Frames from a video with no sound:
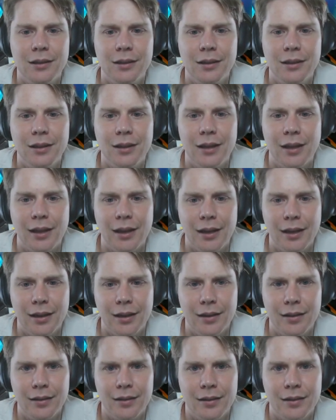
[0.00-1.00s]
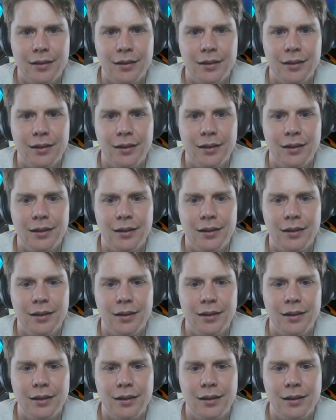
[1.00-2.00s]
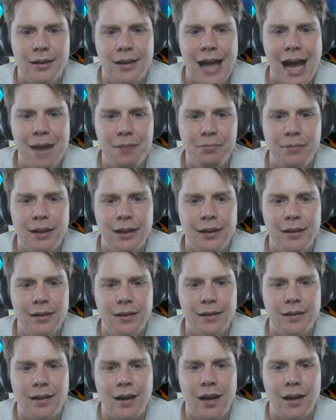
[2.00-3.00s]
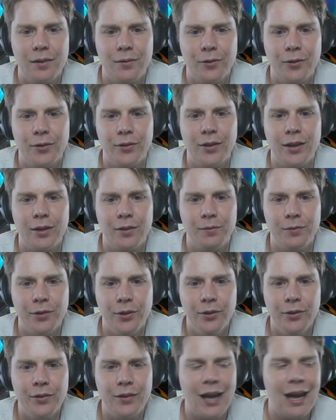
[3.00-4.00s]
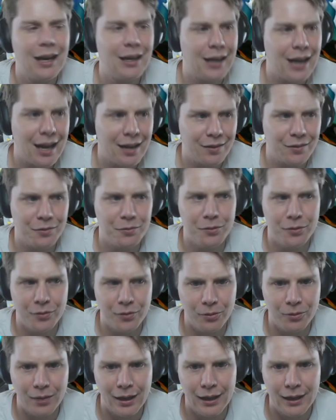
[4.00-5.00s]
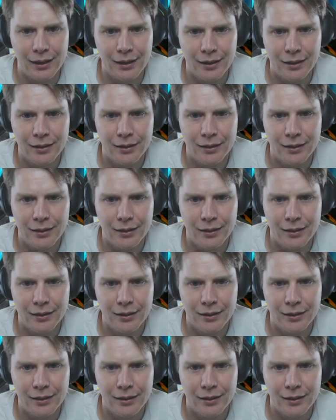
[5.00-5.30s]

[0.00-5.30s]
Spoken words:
And that means Gardevoir is now confused and it has to move away.